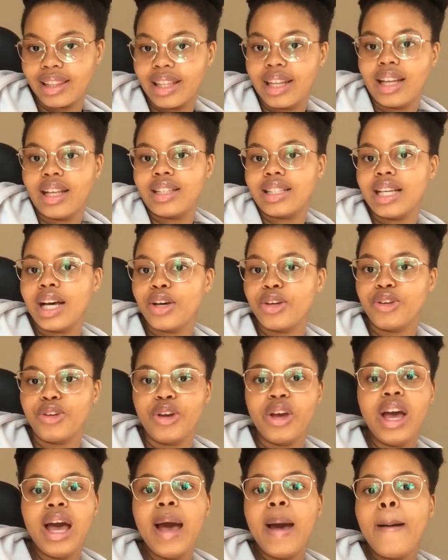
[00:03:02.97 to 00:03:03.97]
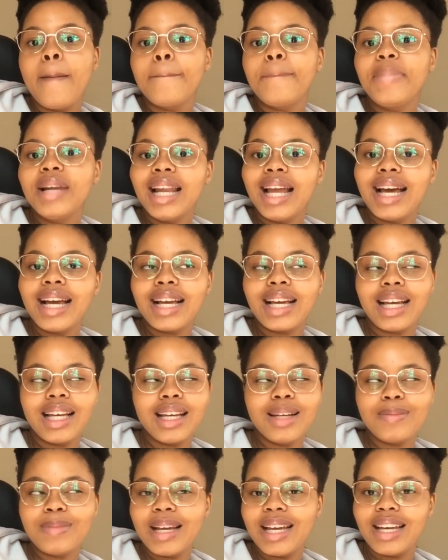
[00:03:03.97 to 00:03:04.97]
Then I'll tell you. But like,
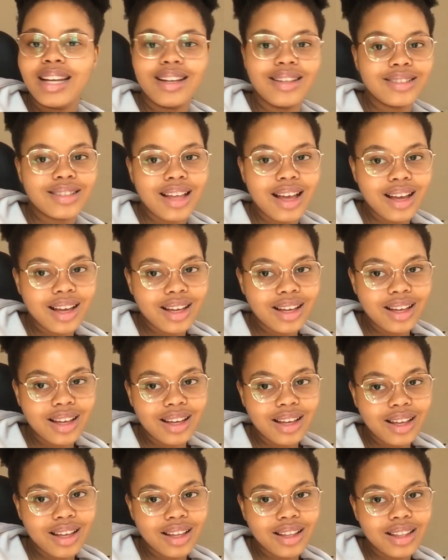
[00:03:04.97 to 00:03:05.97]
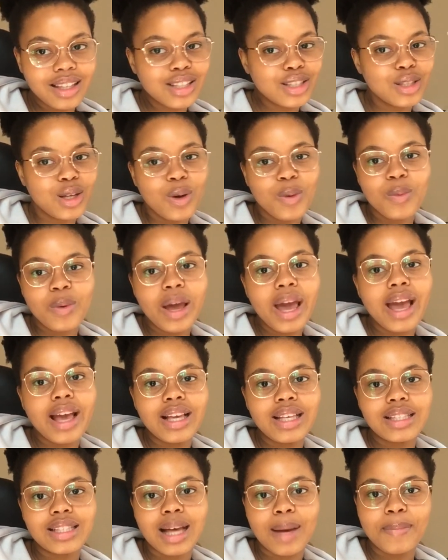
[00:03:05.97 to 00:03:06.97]
in my head, I was like, there's no
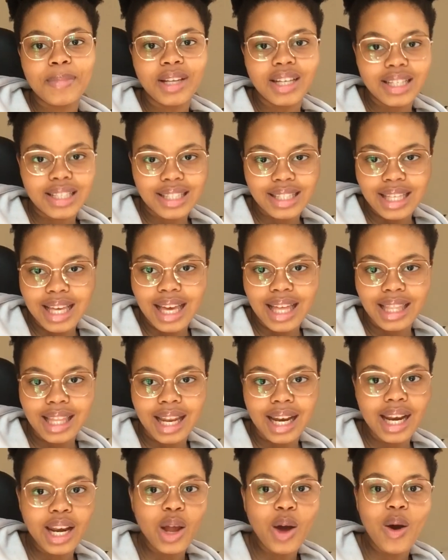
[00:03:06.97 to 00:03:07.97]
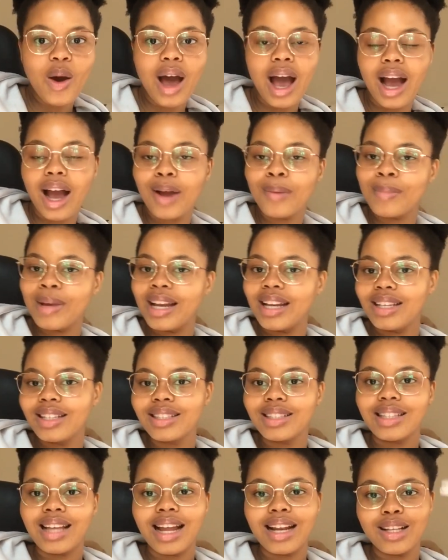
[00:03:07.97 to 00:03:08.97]
ways I'm gonna say that, no, I got my
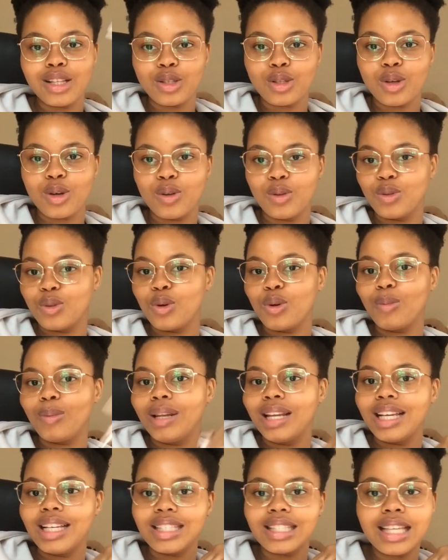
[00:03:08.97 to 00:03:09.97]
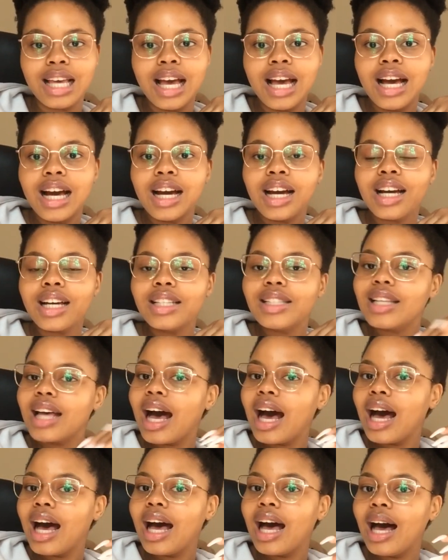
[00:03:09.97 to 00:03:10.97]
nails done at so and so place, because
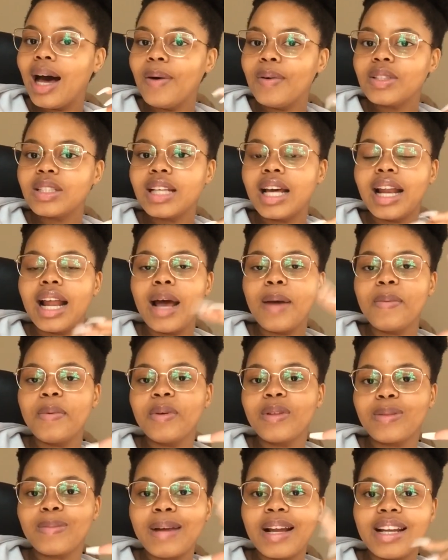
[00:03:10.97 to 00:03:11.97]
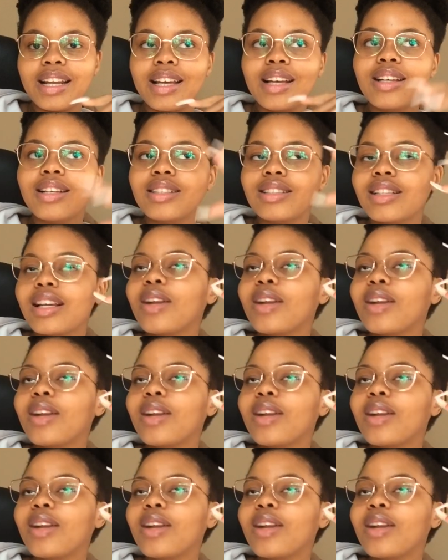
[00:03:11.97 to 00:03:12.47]
I was not happy with my nails.